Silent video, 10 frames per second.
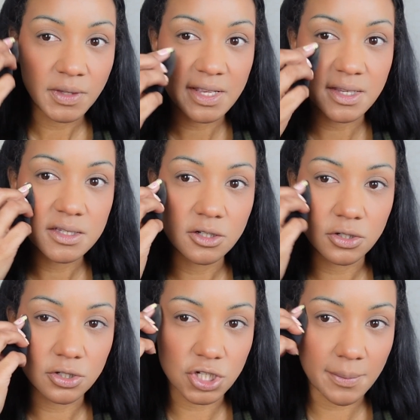it does a
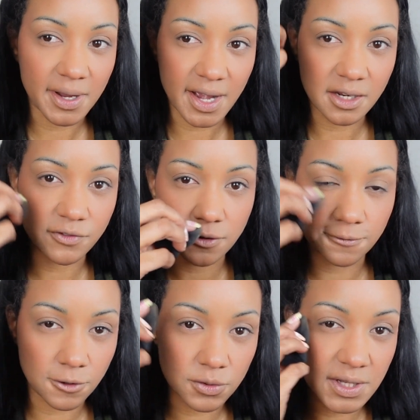good job at kind of
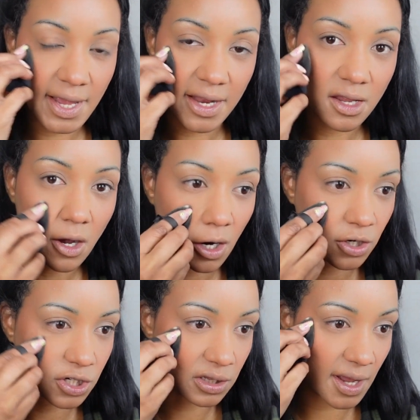diffusing any
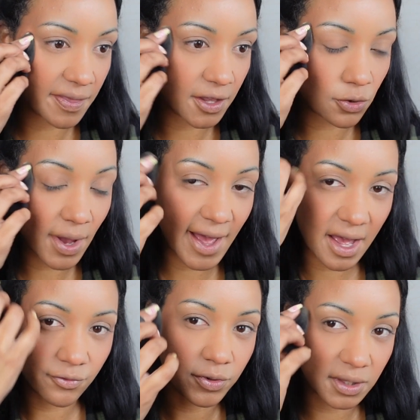harsh line that you
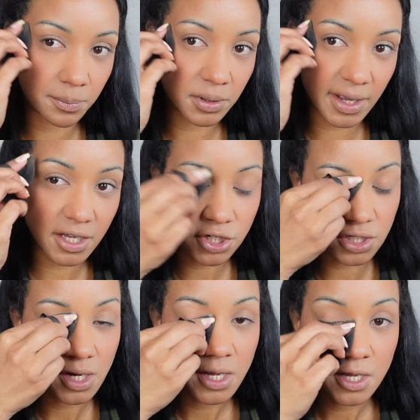have with the blush.